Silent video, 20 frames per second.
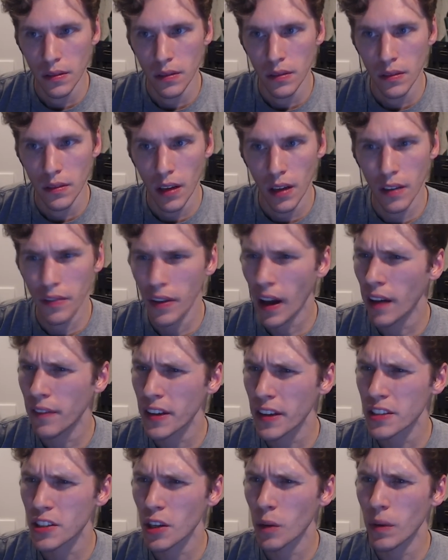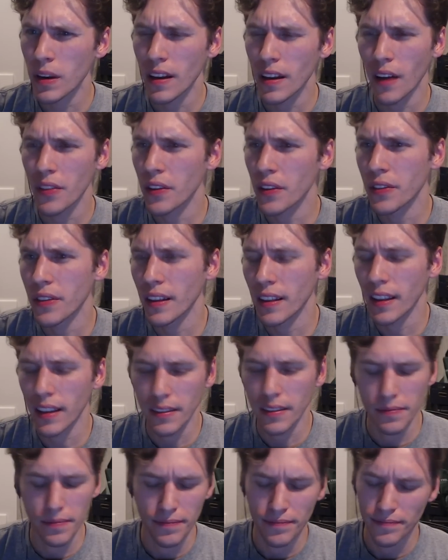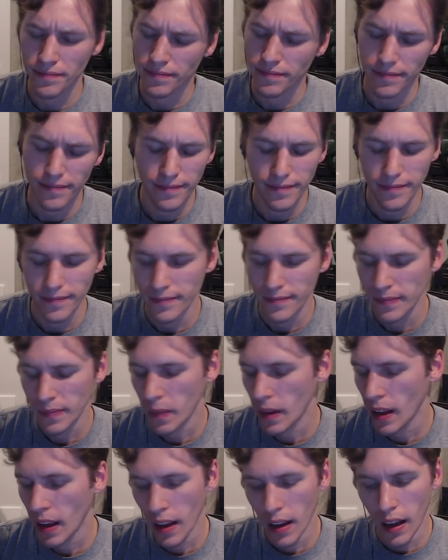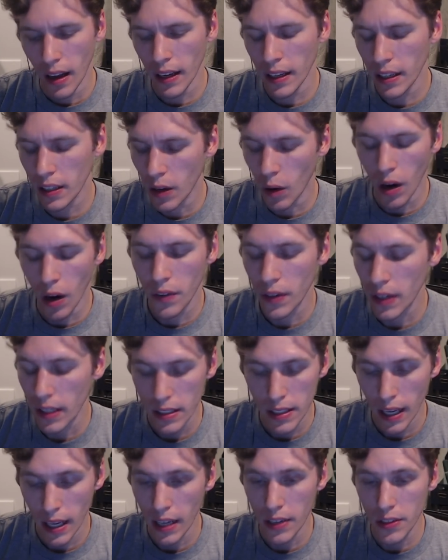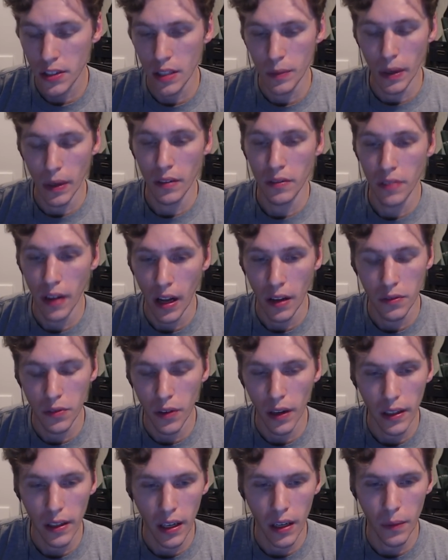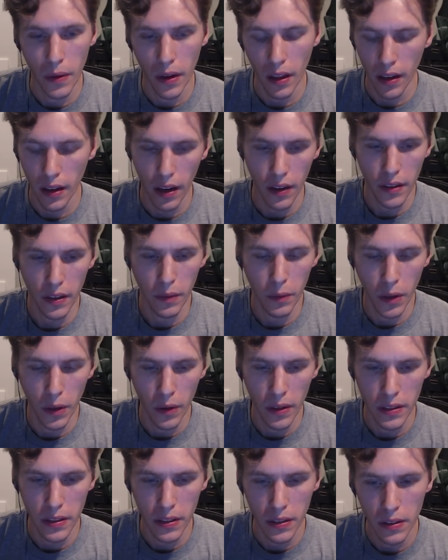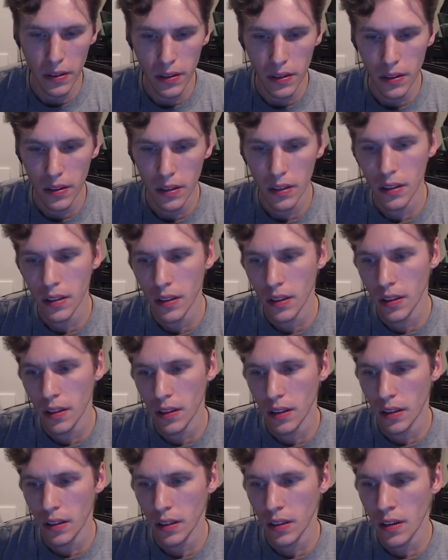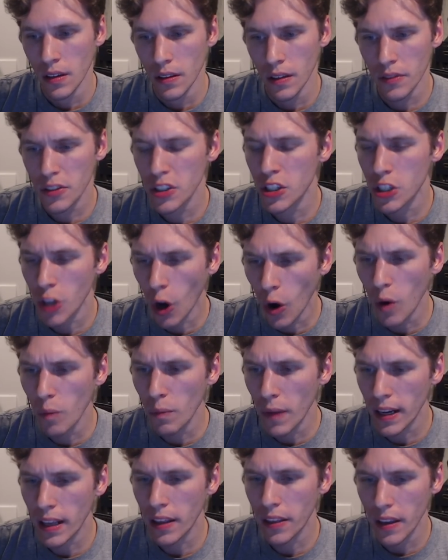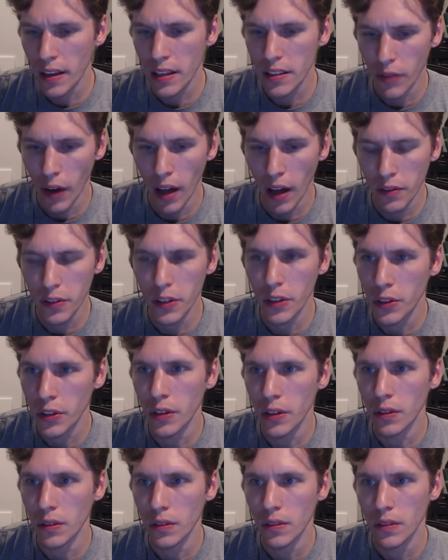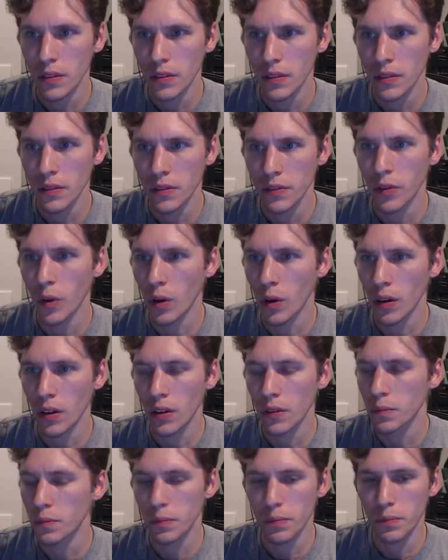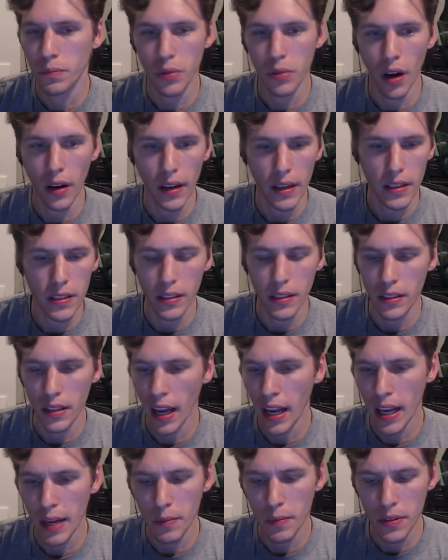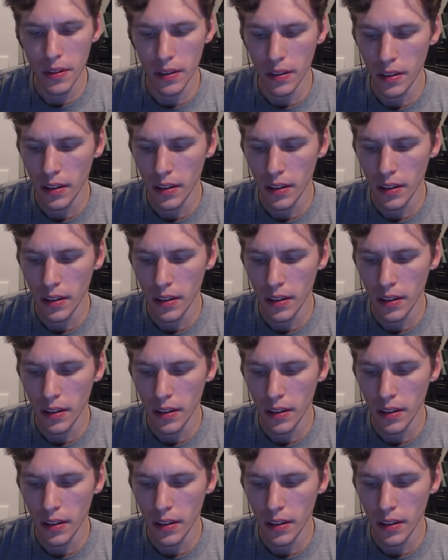And Valve has so many other things. Like, I could go off on a tangent about Valve right now, but like, I don't think I'm going to. There's so many things Valve could do for products and games, and